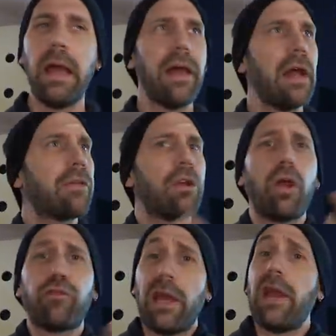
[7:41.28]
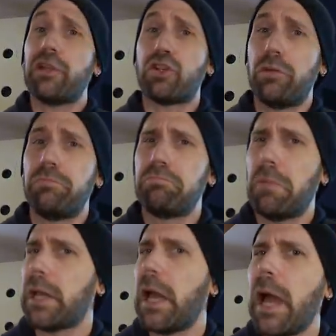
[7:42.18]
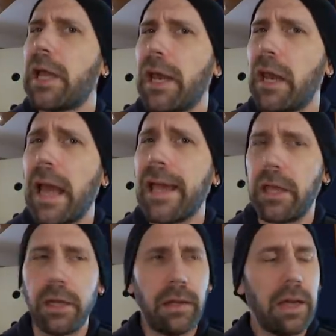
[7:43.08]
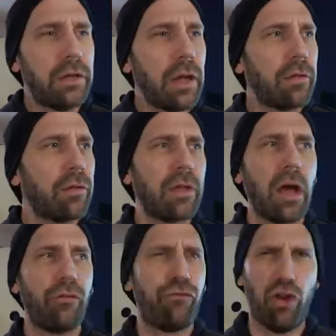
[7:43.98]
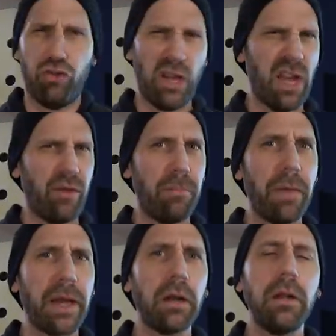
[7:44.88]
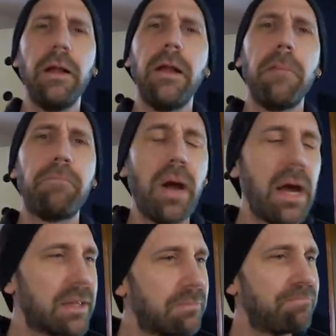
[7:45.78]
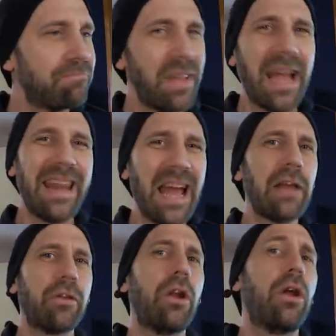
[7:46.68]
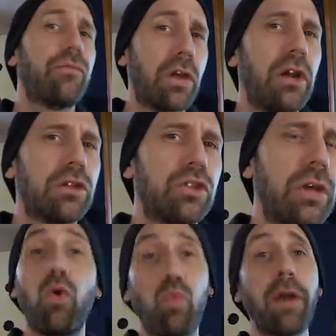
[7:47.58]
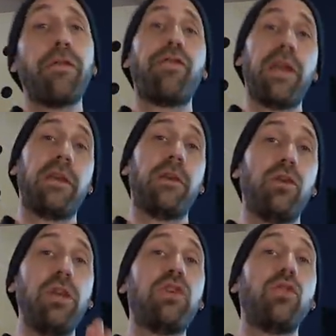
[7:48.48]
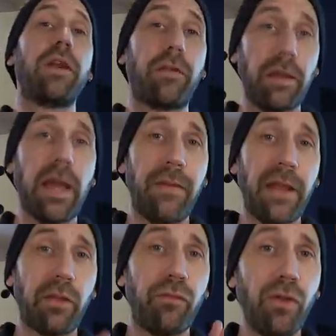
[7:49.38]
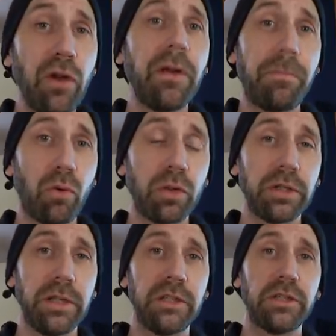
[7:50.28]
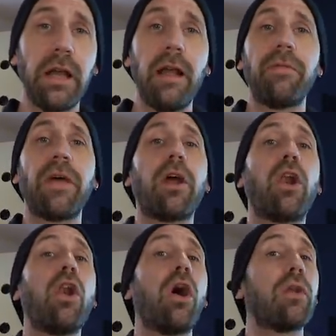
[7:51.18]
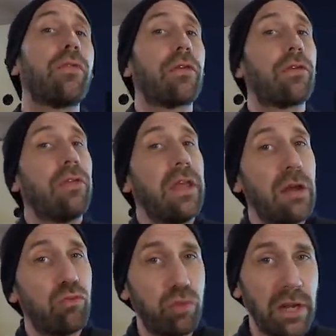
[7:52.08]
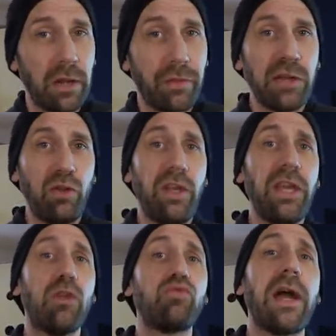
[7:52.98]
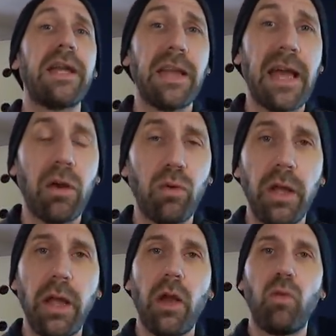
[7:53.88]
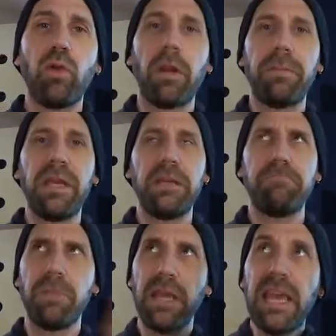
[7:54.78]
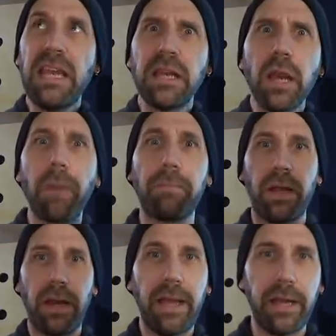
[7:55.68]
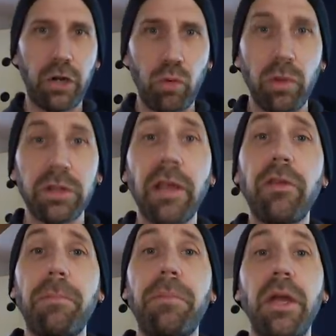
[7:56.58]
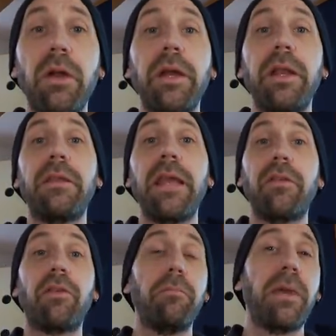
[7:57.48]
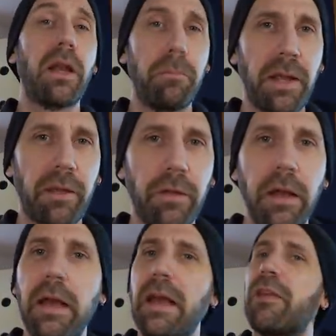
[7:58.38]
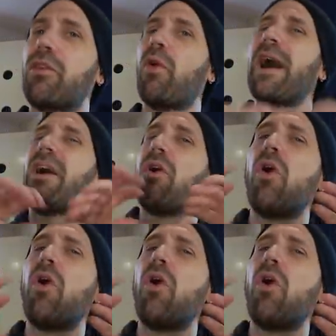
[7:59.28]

It has a lot of character. I kind of like it. It doesn't sound very heavy metal, but yeah, it has a lot of character. One thing you need to understand that is very important is that a lot of the snare ring that you hear right now will be eaten up later, will disappear in a dense metal mix. So I